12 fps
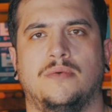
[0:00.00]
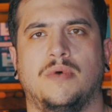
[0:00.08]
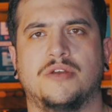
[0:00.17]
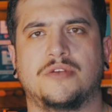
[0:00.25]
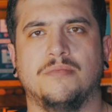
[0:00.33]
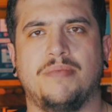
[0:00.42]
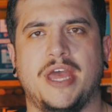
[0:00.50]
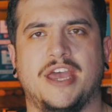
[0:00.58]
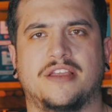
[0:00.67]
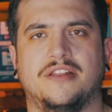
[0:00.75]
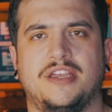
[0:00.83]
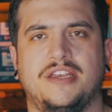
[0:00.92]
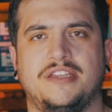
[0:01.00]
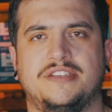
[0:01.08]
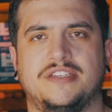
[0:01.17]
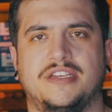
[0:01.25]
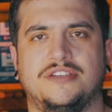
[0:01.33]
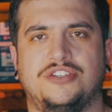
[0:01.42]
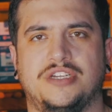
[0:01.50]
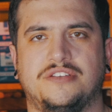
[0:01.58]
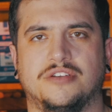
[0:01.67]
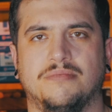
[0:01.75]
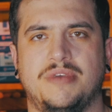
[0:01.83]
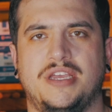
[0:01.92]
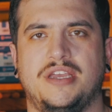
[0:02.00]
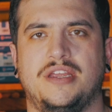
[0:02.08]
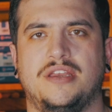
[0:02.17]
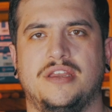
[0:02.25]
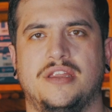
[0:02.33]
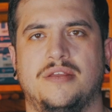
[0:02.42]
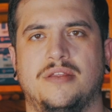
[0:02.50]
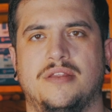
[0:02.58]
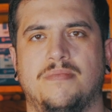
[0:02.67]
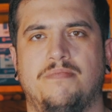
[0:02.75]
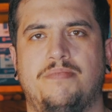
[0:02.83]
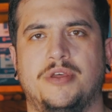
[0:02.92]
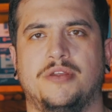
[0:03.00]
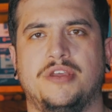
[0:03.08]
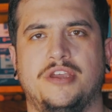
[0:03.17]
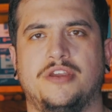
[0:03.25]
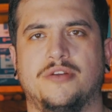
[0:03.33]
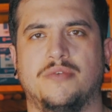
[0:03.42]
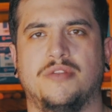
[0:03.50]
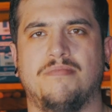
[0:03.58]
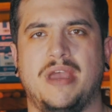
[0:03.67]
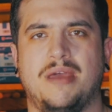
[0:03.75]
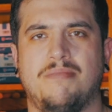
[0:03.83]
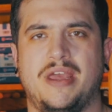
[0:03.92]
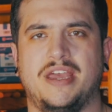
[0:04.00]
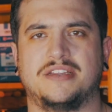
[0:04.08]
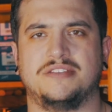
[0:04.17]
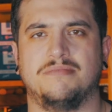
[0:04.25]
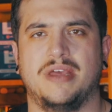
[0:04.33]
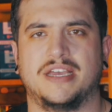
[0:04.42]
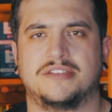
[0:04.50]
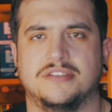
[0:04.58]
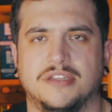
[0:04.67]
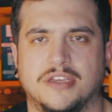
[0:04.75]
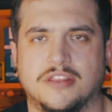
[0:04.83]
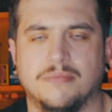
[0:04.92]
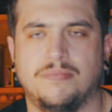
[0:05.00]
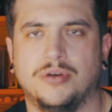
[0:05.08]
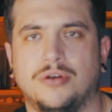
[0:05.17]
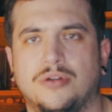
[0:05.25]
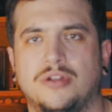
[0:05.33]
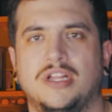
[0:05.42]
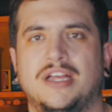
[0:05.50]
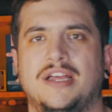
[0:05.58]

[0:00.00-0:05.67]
Welcome back, ladies and gentlemen. Bill here with Mad Max and Max Length the Pole.